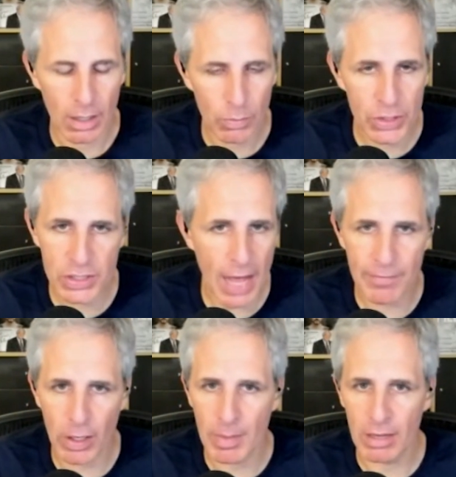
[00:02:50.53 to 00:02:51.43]
which is not
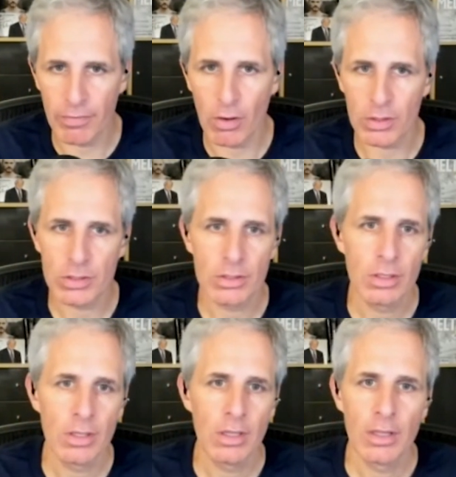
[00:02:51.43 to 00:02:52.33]
very many folks,
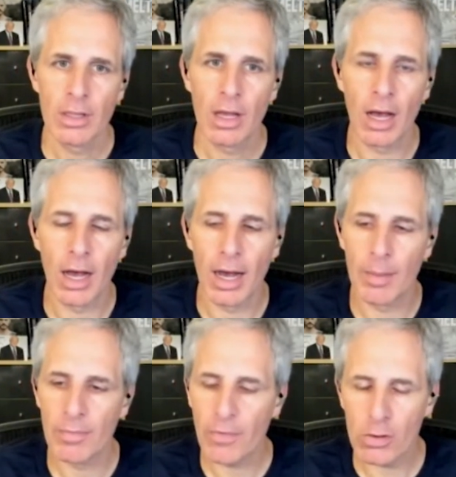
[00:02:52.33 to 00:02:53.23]

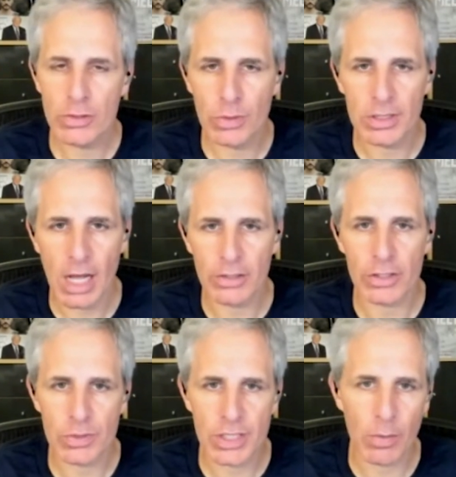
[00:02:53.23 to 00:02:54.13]
folks who will acknowledge
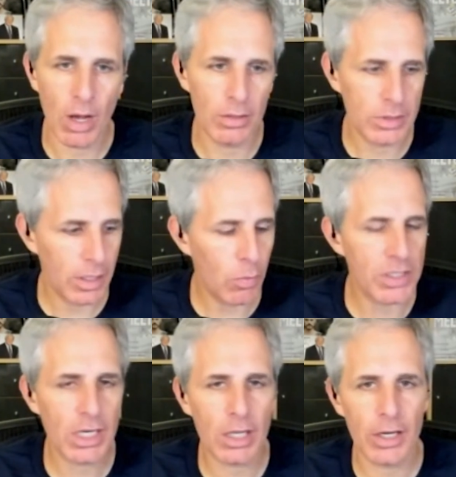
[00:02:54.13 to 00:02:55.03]
this will say, well, it
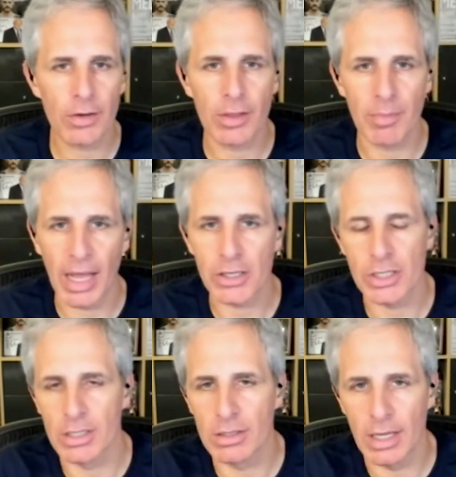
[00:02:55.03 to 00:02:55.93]
wasn't clear that
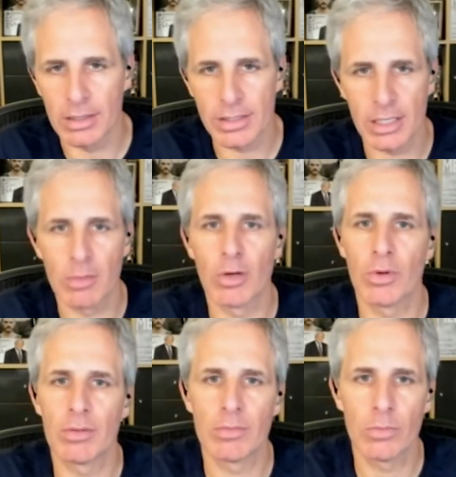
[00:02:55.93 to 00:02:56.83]
Manchin and Sinema
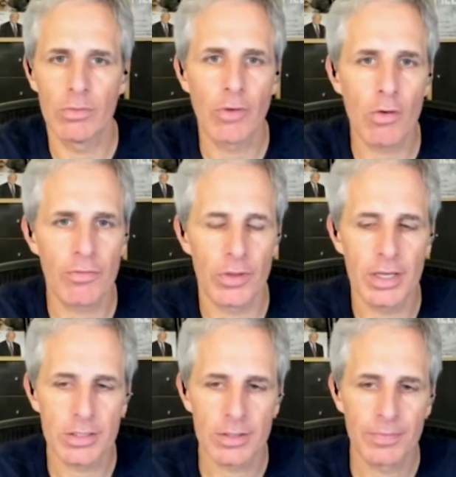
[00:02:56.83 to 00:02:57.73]
would vote for
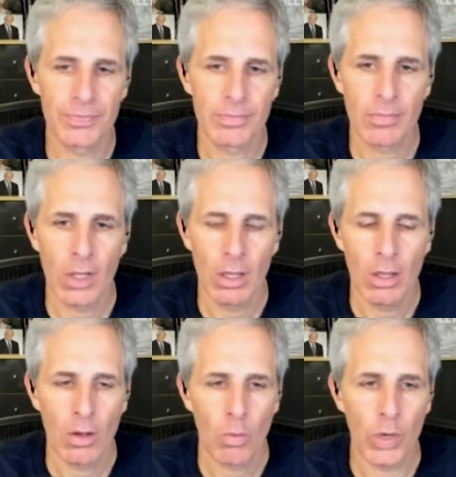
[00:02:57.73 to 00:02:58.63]
this,
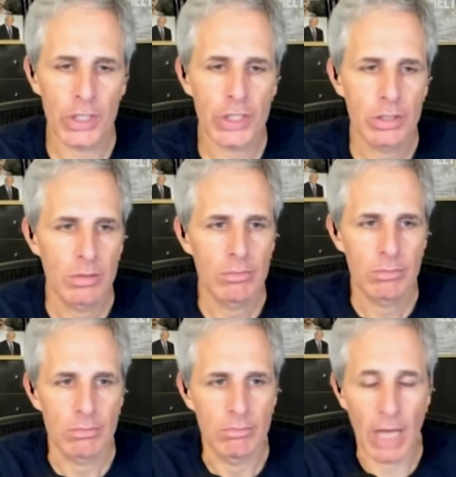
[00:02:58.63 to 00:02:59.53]
which
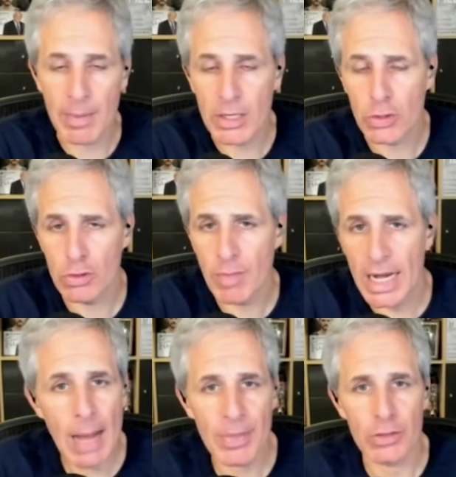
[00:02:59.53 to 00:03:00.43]
may be true, may
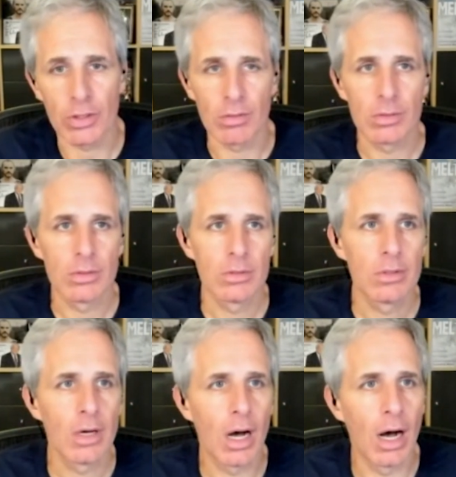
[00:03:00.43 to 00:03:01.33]
not be true.
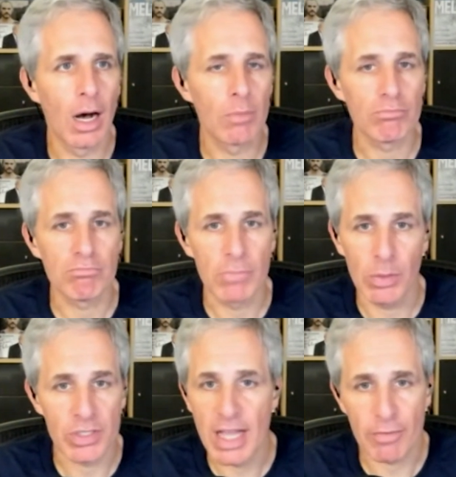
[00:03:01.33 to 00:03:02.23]

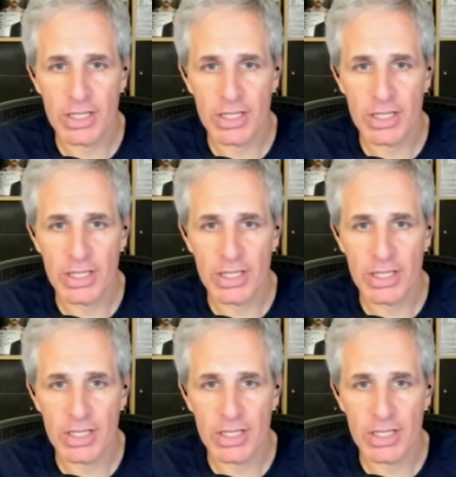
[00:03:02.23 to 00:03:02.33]
It was never